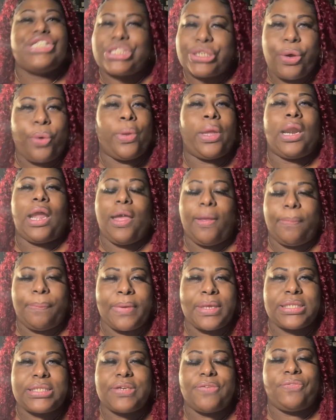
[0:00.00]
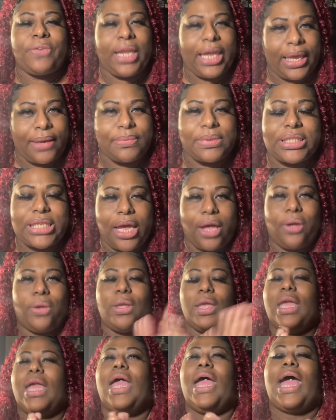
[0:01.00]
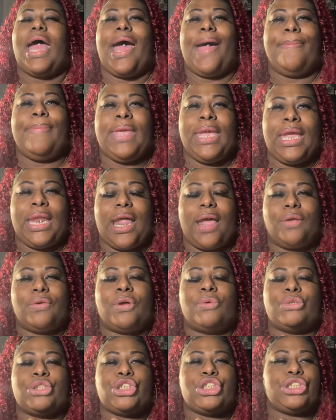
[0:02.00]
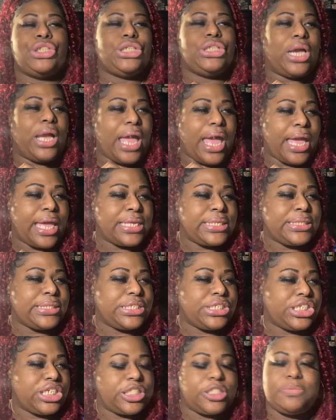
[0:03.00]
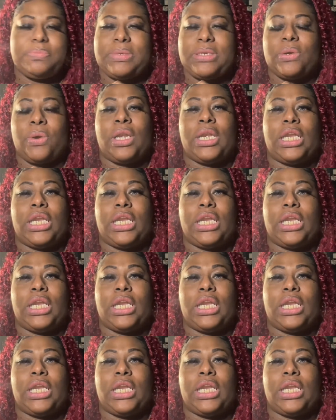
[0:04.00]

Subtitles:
is just going up into flames. So, I mean, I want you guys to just be